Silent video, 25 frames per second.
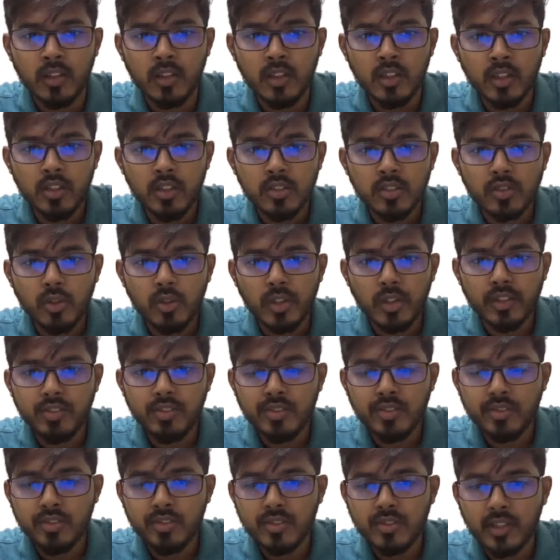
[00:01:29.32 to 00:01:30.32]
So let's
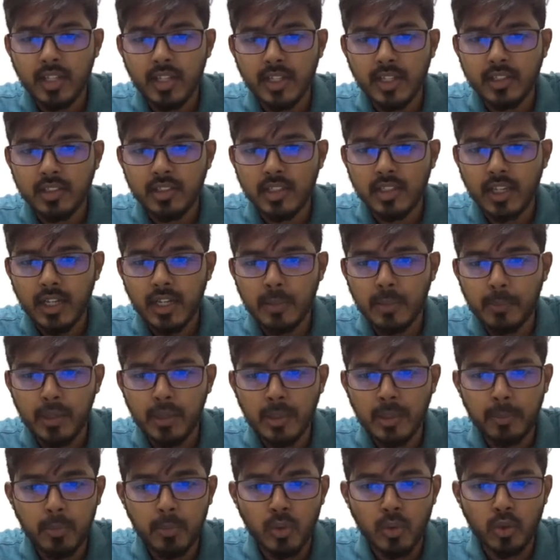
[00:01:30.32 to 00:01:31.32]
select
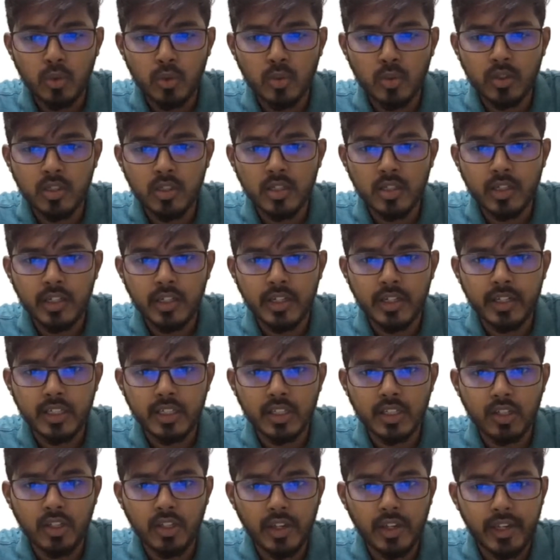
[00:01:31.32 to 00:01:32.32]
Kanban board
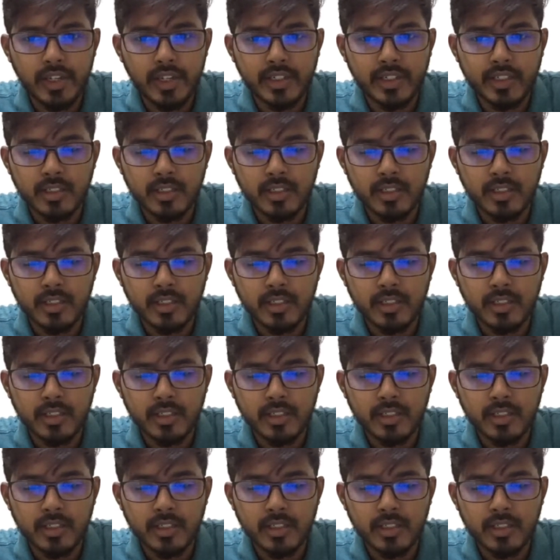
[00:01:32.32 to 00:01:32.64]
and create.